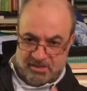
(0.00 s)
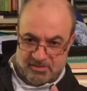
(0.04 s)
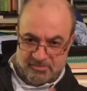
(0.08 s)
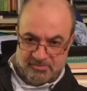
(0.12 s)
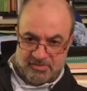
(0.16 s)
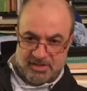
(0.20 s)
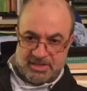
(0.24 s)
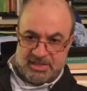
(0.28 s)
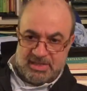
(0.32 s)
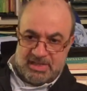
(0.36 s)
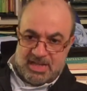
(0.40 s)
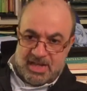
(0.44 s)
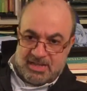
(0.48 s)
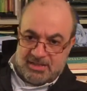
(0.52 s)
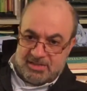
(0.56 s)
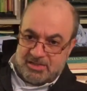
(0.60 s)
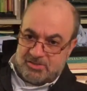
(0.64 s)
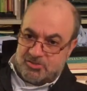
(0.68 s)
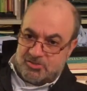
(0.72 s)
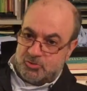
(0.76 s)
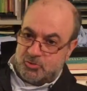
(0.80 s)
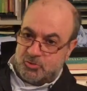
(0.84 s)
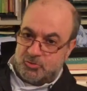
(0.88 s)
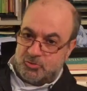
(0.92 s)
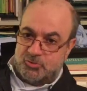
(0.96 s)
Ferdinand de
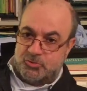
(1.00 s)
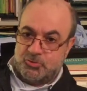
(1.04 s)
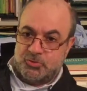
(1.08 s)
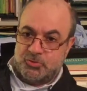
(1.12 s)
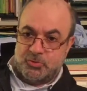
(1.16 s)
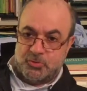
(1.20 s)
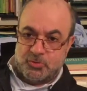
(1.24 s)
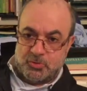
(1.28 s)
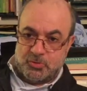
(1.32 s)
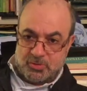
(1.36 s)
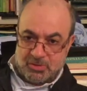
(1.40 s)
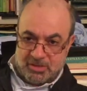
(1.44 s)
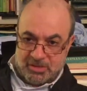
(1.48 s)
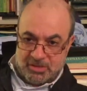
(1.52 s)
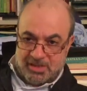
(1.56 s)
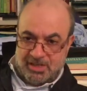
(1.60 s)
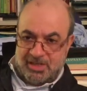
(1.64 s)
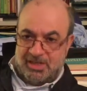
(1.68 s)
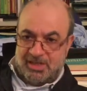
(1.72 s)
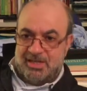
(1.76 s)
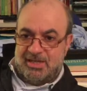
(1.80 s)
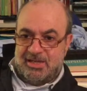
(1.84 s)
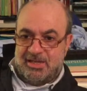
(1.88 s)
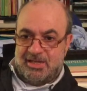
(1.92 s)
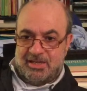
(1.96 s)
Saussure
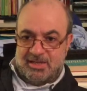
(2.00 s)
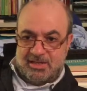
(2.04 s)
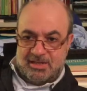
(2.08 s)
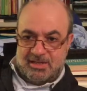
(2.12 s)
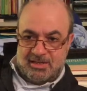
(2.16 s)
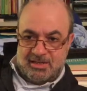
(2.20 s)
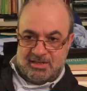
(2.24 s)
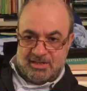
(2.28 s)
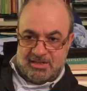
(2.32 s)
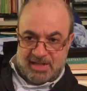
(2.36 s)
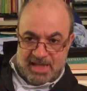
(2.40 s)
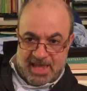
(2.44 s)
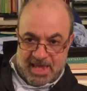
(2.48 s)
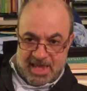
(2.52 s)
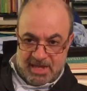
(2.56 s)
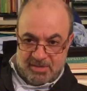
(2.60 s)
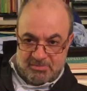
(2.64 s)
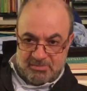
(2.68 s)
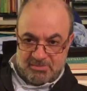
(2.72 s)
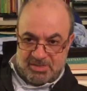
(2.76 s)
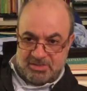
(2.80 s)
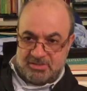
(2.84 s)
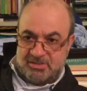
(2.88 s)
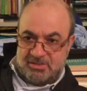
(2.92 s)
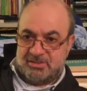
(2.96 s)

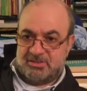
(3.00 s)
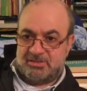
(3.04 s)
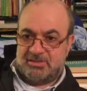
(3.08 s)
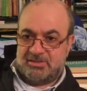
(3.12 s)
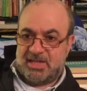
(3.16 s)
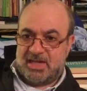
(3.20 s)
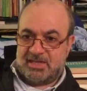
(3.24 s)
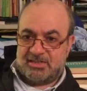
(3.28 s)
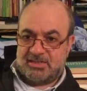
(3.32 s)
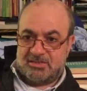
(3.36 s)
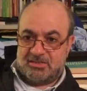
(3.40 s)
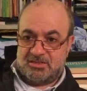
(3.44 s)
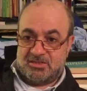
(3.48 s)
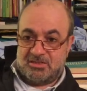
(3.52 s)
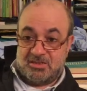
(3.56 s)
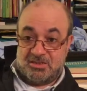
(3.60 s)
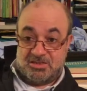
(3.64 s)
claimed that